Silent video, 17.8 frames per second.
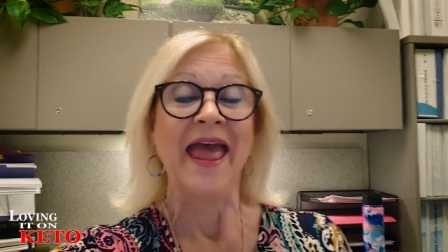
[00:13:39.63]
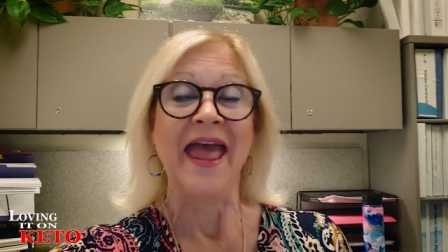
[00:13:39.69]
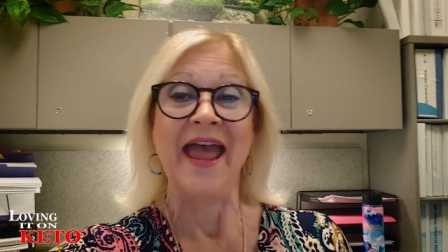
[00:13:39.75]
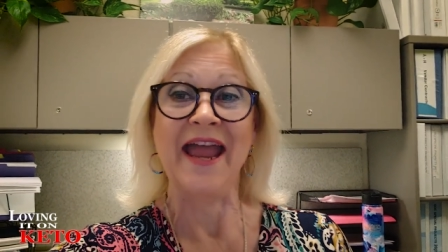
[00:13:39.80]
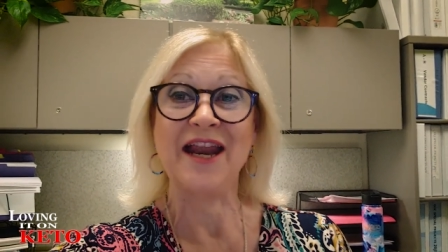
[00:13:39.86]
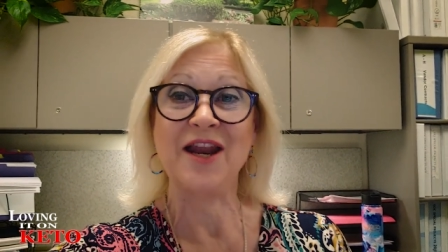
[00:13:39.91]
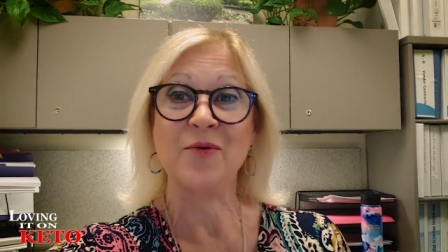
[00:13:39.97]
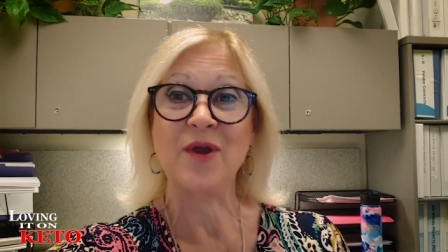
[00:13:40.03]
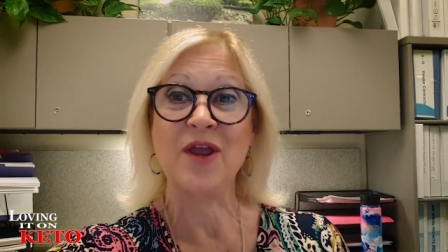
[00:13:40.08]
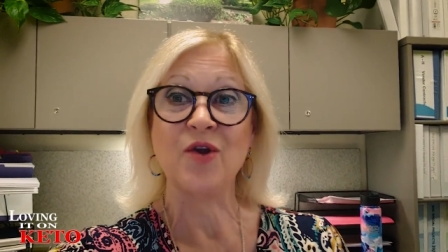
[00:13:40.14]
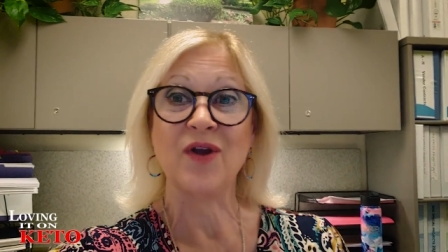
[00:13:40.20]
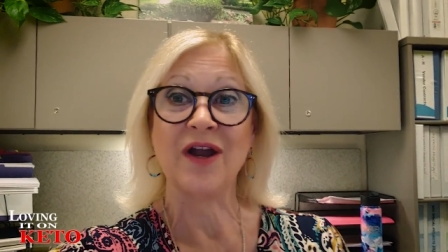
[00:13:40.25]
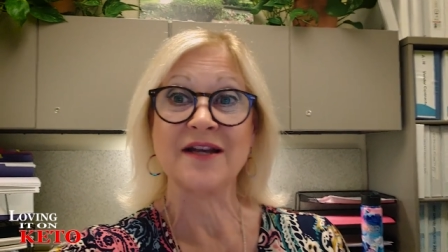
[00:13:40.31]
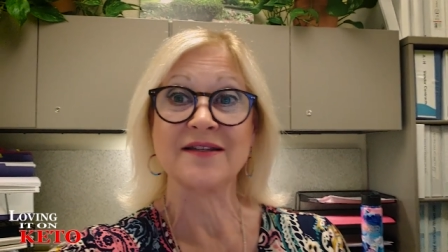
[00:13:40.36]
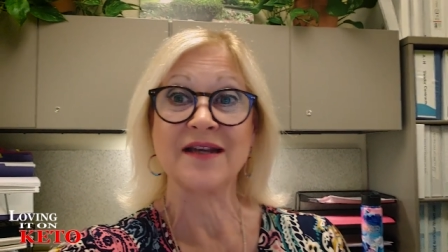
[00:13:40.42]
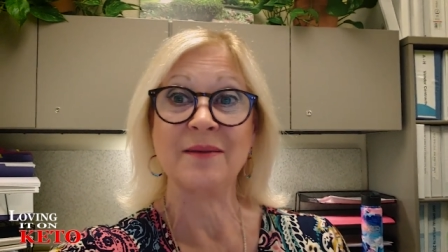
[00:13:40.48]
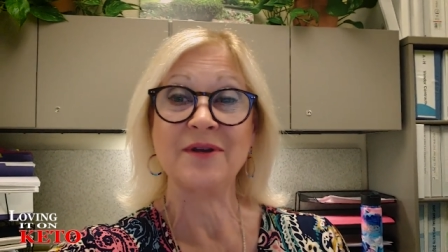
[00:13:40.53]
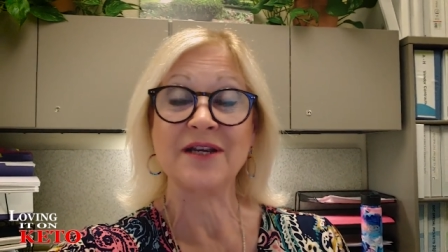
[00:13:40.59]
Anyway, you
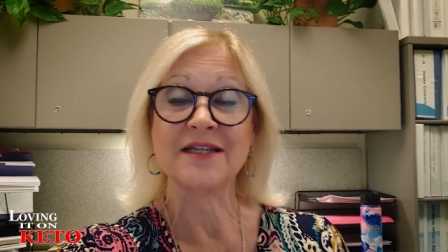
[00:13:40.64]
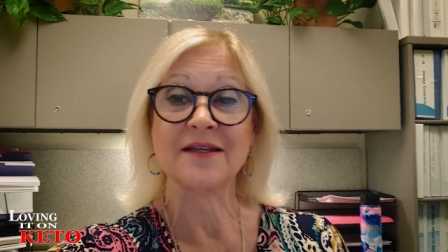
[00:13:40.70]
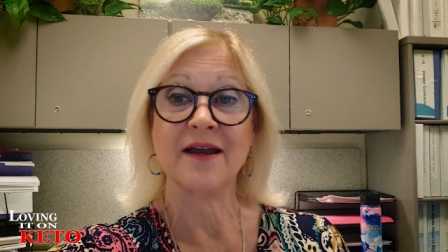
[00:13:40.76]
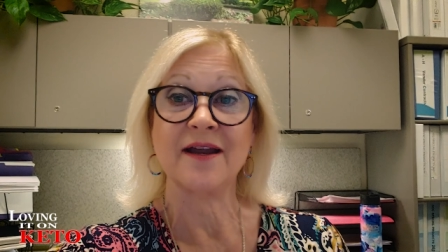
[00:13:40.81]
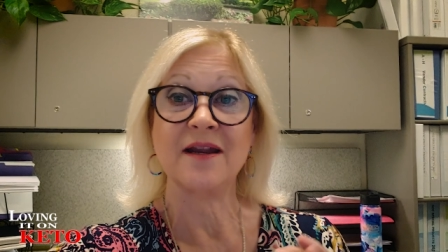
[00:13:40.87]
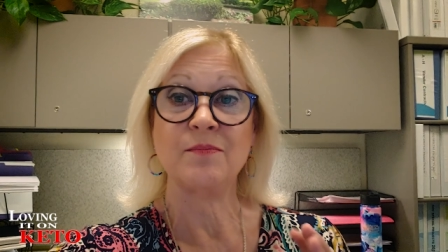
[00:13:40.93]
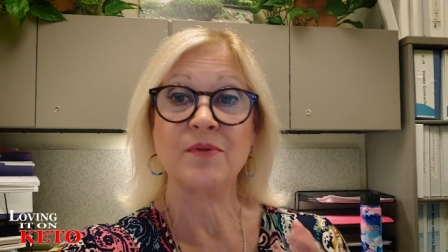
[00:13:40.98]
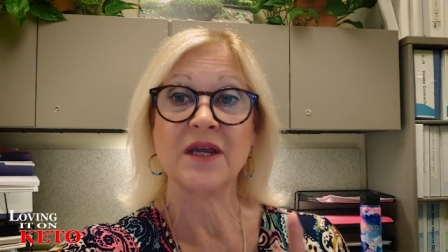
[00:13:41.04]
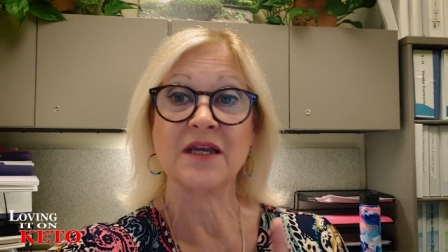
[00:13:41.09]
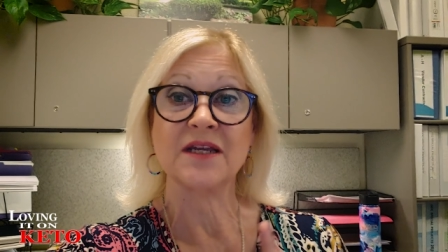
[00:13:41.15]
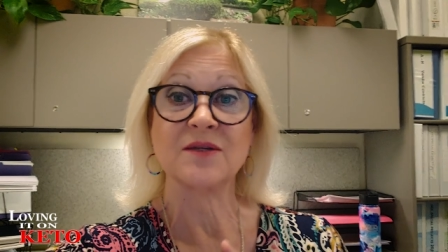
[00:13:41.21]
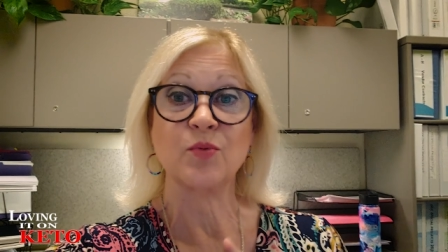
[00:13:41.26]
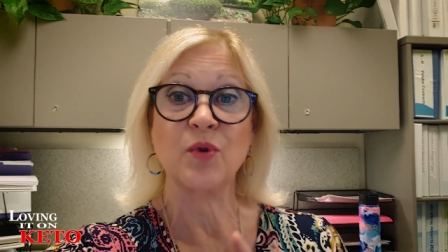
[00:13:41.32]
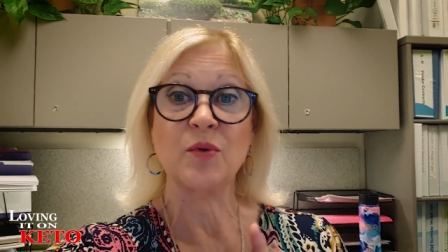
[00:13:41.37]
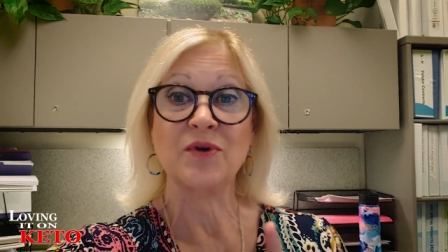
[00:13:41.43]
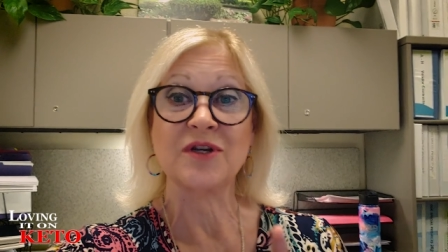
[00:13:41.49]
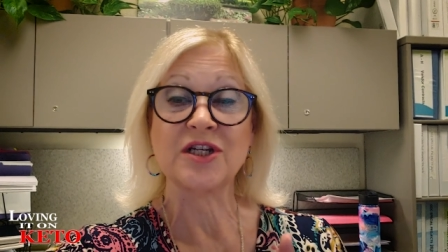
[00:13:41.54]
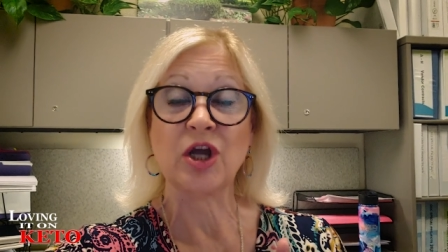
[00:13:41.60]
guys, I'm excited because
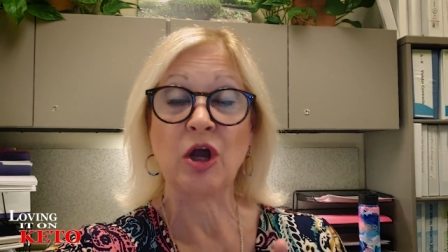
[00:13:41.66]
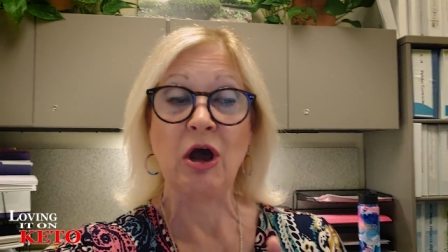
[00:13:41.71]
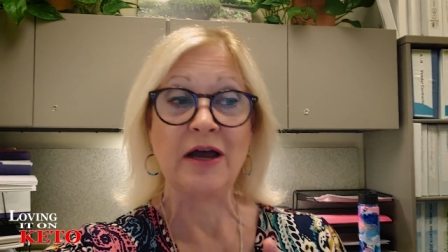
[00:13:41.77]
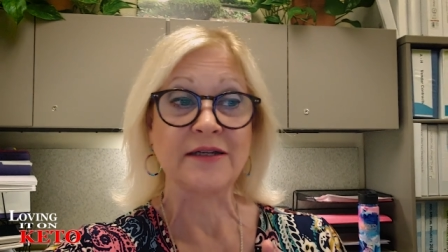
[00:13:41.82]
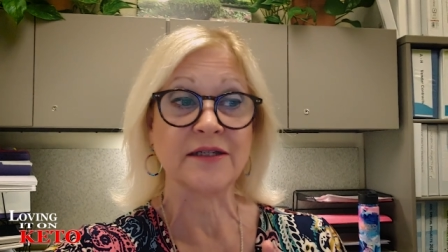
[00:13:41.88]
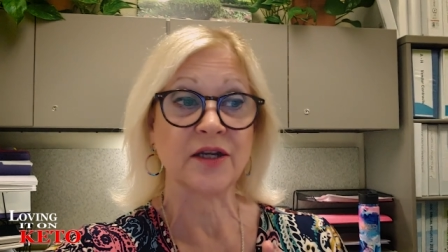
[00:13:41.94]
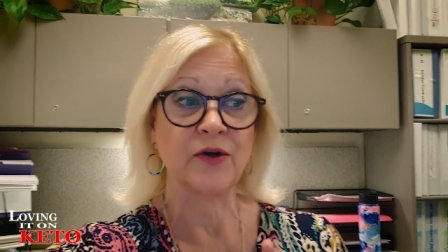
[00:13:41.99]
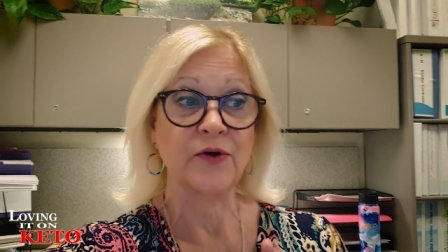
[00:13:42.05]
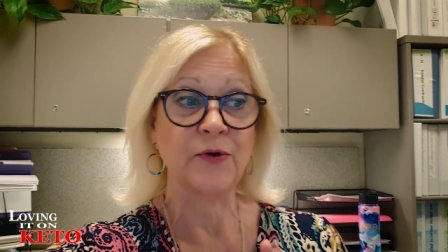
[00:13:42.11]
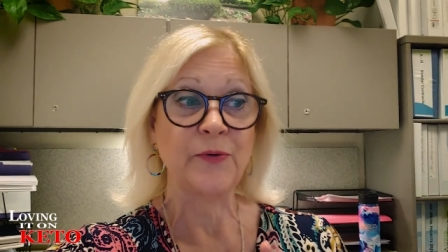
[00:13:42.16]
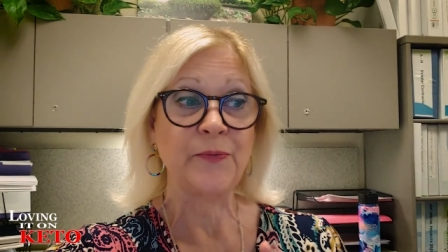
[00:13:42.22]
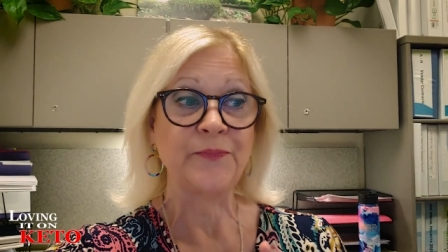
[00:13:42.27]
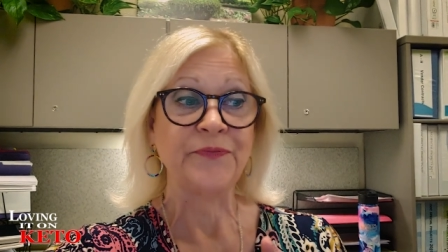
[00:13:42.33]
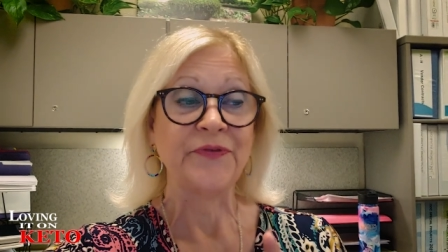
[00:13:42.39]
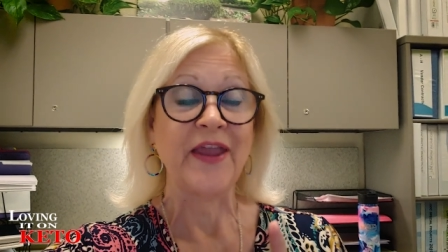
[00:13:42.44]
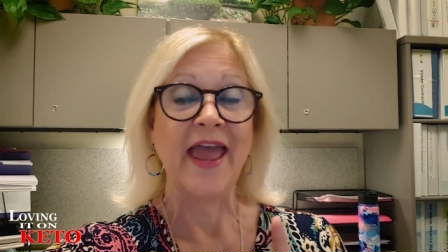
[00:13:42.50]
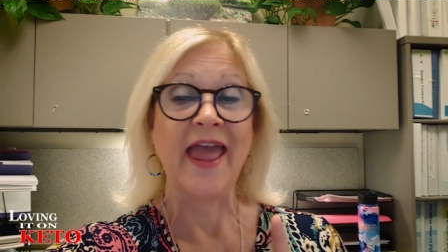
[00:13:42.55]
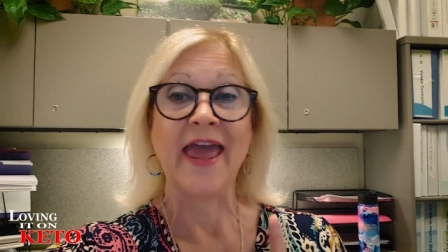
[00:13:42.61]
we went to Costco
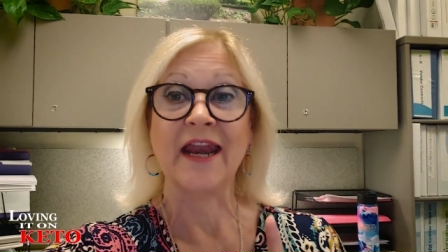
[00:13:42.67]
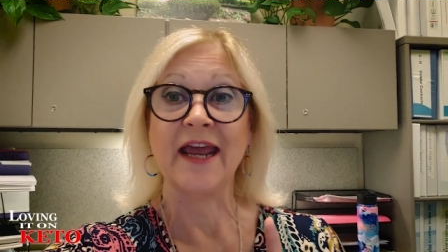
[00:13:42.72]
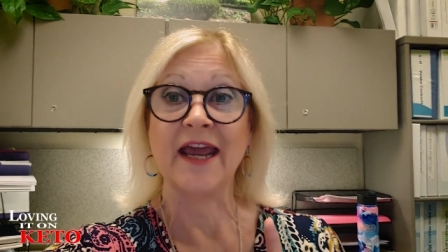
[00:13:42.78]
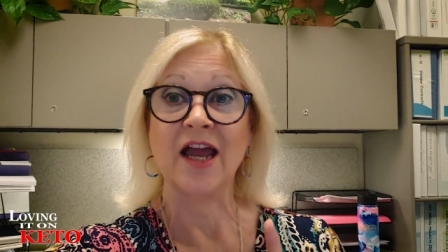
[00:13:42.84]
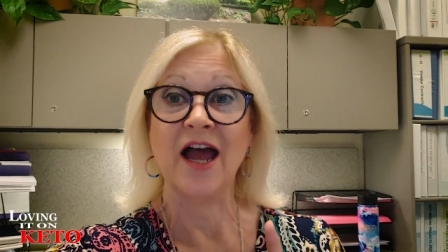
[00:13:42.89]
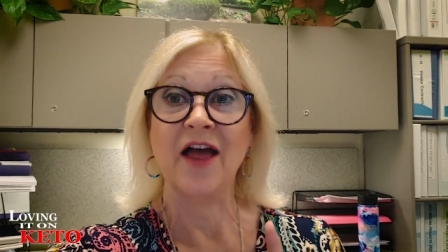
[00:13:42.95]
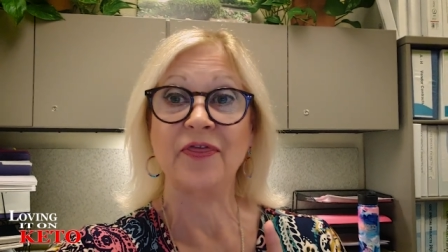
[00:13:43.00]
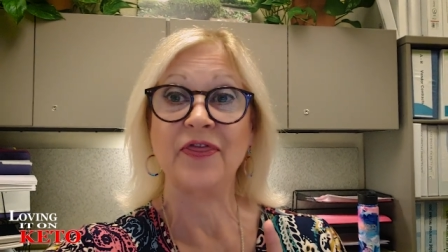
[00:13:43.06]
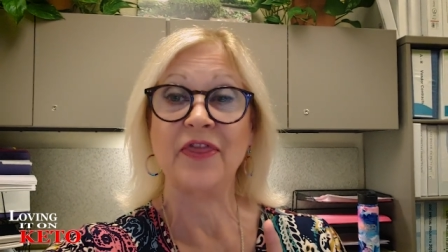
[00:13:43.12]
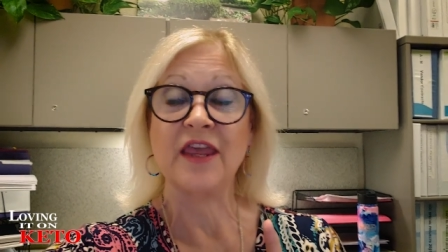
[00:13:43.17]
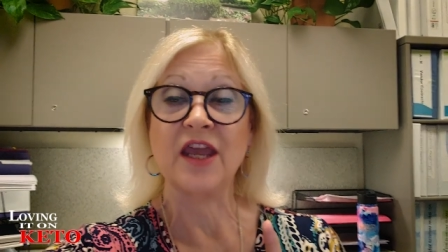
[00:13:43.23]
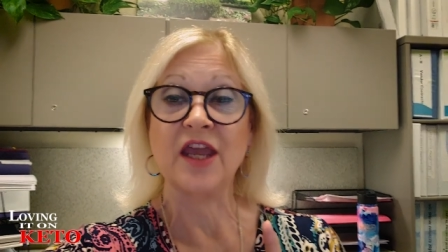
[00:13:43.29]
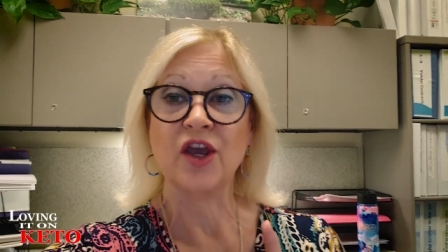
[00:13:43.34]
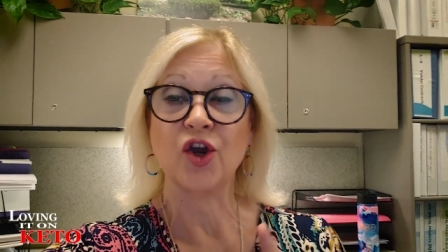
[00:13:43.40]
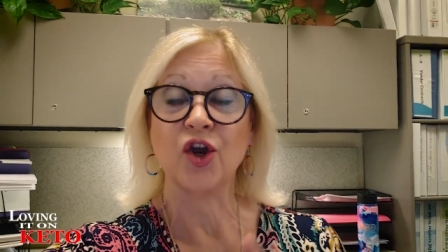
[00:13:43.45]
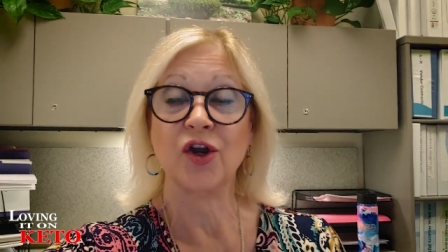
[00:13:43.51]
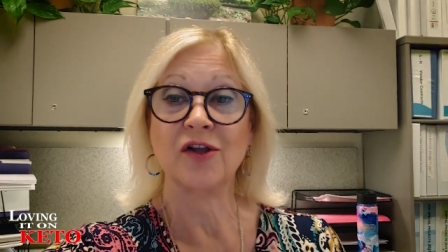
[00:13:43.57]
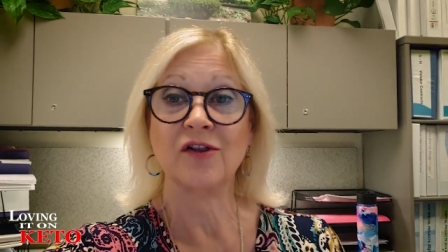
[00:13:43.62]
and I got the
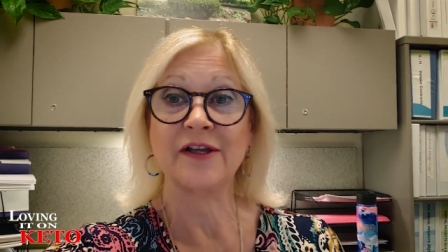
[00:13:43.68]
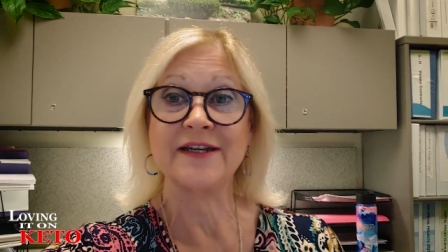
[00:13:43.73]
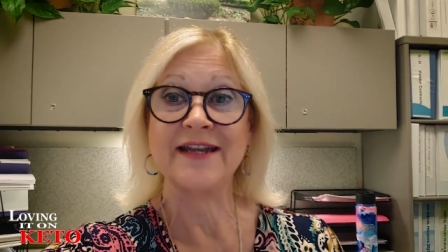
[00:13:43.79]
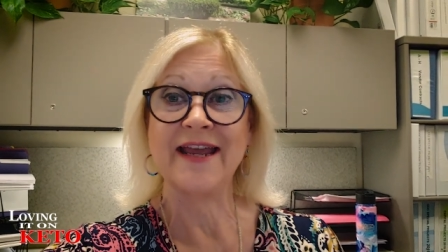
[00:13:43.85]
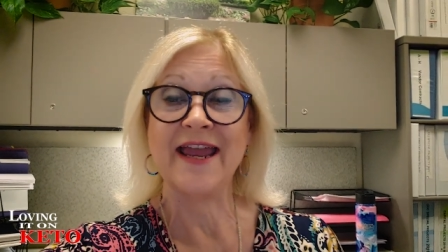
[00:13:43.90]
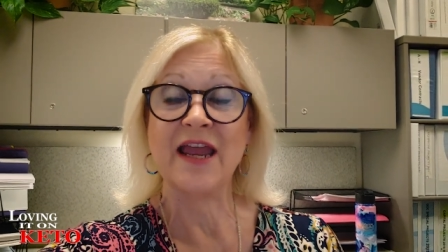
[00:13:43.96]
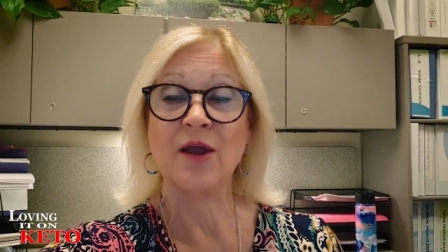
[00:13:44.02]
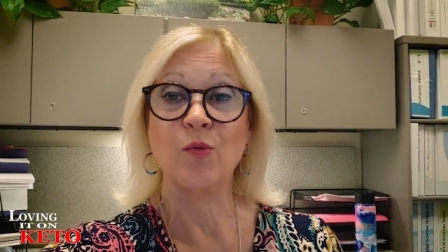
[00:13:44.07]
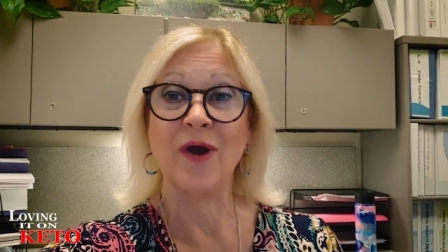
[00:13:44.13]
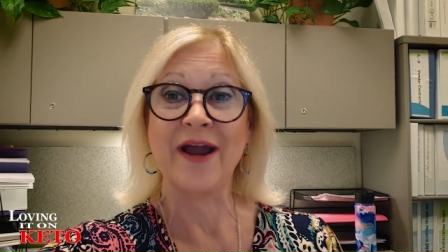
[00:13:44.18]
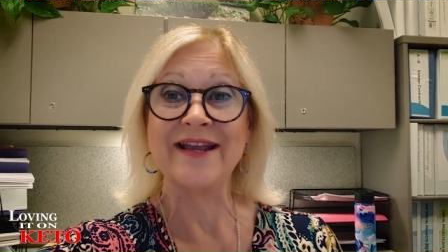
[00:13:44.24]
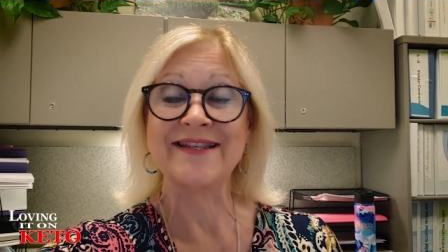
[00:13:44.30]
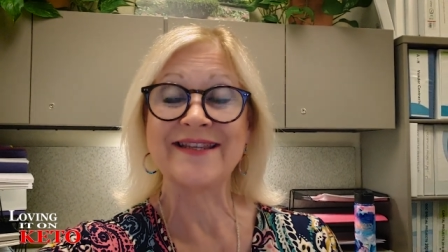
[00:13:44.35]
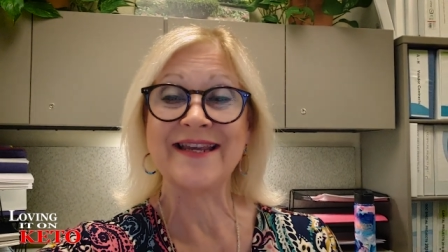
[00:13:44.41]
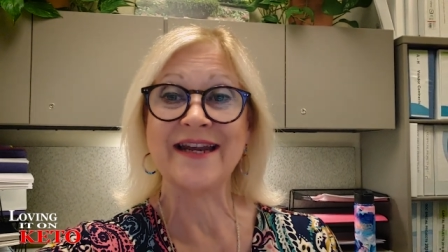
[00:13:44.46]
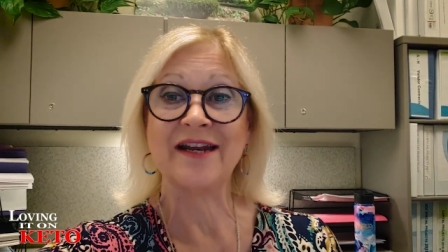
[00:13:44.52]
Kirkland egg whites,